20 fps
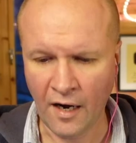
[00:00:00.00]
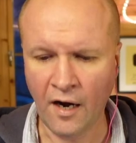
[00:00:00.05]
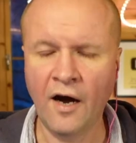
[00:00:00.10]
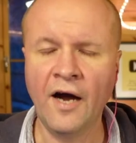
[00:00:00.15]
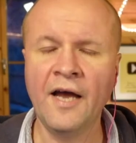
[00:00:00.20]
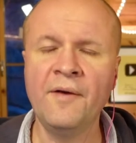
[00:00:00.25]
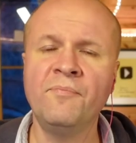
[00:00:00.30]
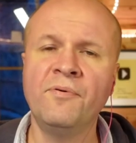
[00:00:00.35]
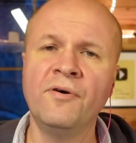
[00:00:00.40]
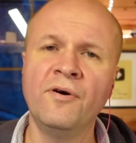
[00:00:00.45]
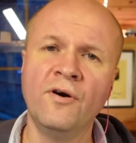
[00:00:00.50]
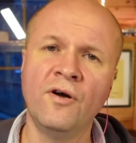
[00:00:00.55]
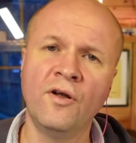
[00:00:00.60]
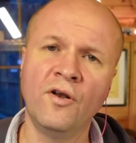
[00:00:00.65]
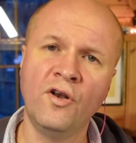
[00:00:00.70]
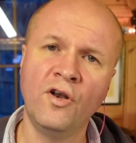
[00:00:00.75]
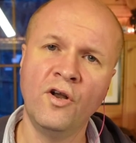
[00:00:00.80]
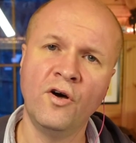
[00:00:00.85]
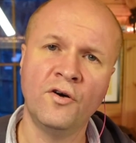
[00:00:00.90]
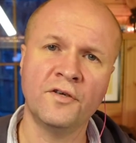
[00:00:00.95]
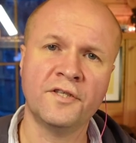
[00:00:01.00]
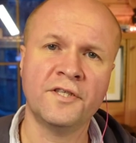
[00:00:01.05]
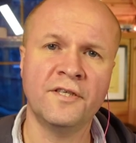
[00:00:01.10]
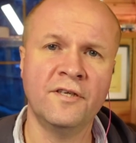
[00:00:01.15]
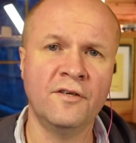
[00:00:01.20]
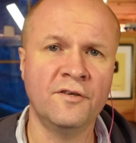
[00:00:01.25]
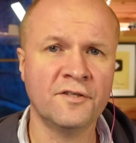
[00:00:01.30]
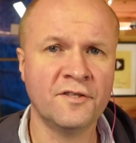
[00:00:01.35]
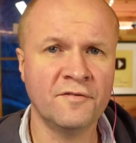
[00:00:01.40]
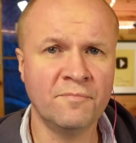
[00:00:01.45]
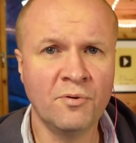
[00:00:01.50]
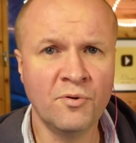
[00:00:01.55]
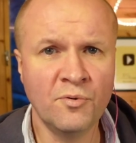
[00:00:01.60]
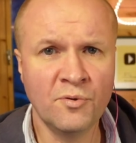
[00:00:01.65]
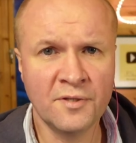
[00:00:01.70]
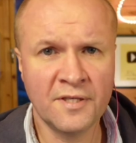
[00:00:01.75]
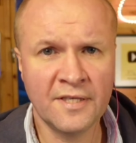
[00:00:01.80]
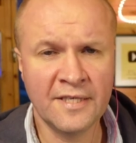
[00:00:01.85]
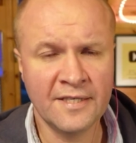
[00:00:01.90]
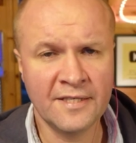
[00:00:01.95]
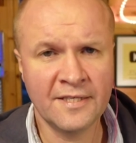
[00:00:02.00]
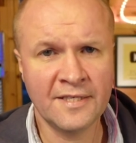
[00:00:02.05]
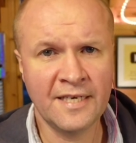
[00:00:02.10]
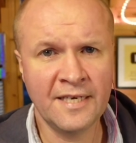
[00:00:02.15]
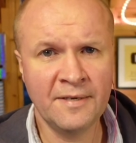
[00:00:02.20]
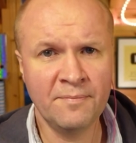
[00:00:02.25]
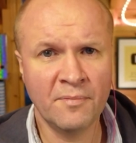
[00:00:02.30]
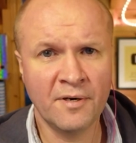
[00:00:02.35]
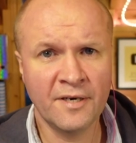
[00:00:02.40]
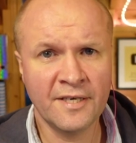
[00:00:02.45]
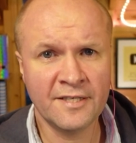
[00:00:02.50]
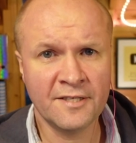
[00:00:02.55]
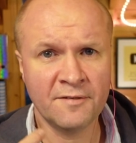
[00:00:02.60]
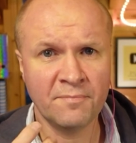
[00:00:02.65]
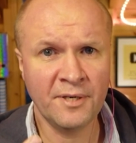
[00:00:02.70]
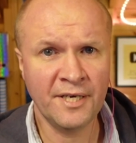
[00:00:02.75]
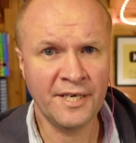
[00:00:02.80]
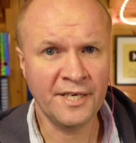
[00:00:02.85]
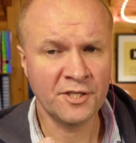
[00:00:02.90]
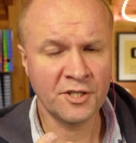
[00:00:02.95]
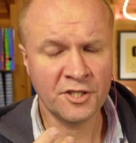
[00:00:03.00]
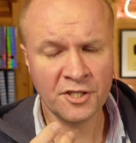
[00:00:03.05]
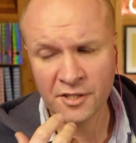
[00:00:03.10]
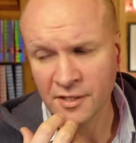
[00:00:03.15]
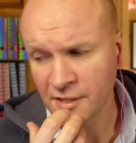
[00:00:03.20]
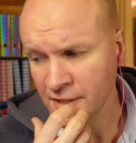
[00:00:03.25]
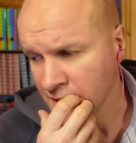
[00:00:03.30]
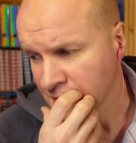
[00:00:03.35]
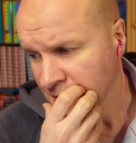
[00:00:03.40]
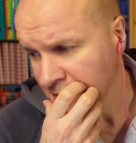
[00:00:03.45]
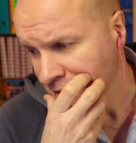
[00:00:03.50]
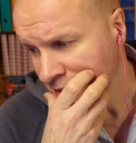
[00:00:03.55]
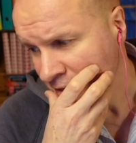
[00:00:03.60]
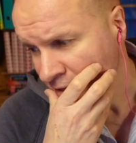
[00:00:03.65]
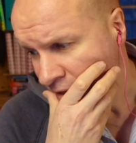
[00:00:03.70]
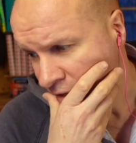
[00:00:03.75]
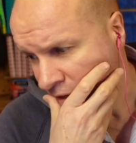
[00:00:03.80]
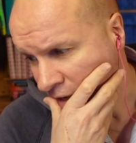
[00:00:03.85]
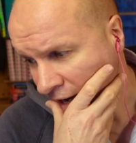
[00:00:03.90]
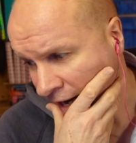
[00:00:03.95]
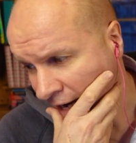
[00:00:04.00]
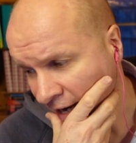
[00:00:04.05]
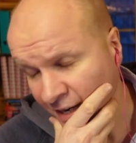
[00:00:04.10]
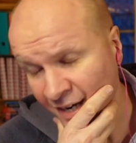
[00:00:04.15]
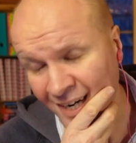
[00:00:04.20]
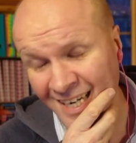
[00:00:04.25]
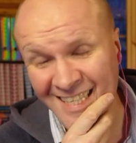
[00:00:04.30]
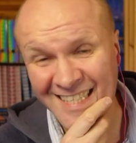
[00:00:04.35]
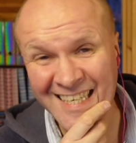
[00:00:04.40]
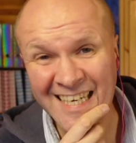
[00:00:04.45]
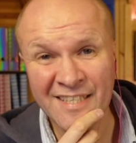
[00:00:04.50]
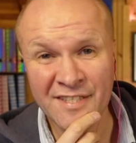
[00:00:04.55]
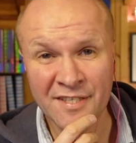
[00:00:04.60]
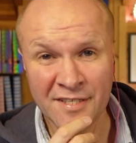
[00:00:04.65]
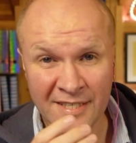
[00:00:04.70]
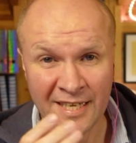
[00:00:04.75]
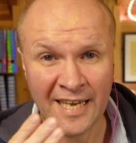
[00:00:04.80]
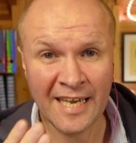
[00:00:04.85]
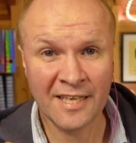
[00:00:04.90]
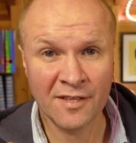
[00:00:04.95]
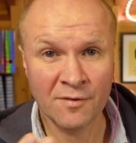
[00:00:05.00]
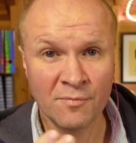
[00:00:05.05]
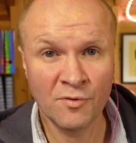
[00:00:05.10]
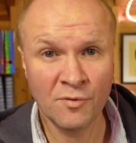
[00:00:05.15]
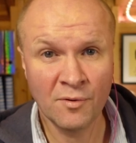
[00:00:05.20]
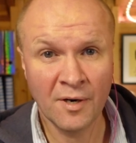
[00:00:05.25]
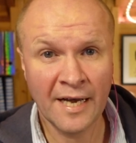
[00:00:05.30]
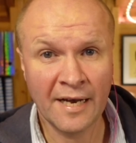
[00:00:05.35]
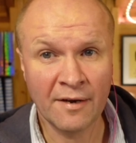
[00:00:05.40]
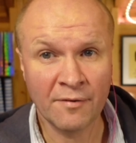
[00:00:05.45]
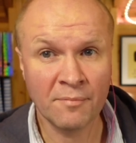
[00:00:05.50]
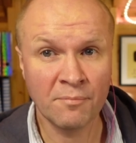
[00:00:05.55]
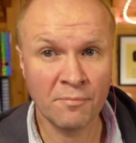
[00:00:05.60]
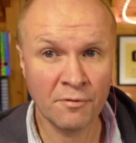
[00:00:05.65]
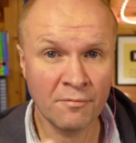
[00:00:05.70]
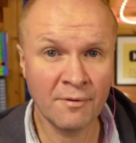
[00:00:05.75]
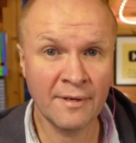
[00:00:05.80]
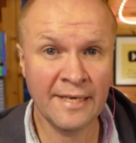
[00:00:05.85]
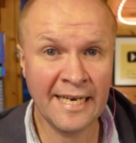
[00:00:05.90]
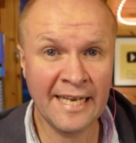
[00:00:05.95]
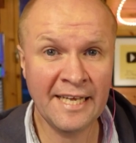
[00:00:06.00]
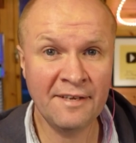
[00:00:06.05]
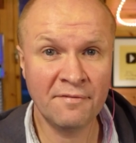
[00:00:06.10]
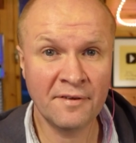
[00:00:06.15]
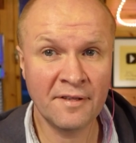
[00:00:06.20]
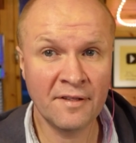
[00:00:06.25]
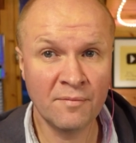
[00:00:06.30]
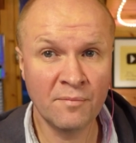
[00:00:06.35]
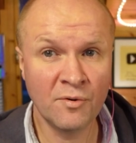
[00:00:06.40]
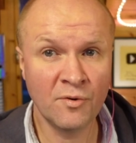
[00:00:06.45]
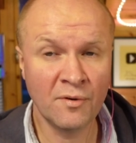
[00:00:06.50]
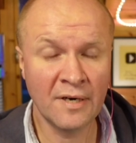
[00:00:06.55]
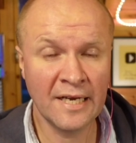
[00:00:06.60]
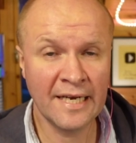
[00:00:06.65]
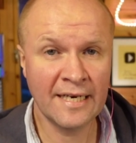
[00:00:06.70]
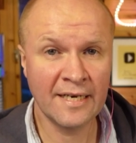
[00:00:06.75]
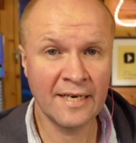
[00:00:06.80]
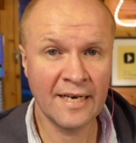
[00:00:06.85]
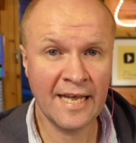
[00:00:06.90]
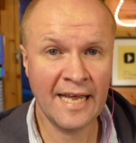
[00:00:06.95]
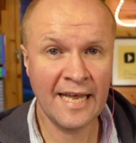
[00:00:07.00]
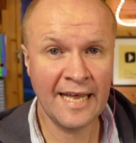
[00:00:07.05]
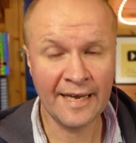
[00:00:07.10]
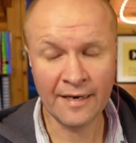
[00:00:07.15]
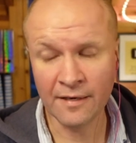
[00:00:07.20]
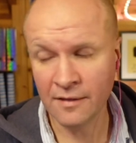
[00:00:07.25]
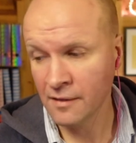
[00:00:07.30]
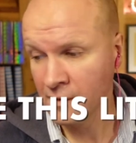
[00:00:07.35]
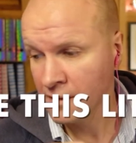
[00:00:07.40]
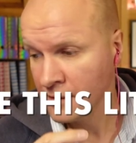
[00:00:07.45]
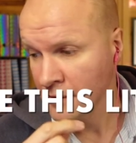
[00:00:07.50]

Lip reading: I put lots and lots of pauses in my speech, and I tend to take them all out. I'm probably leaving them all in here.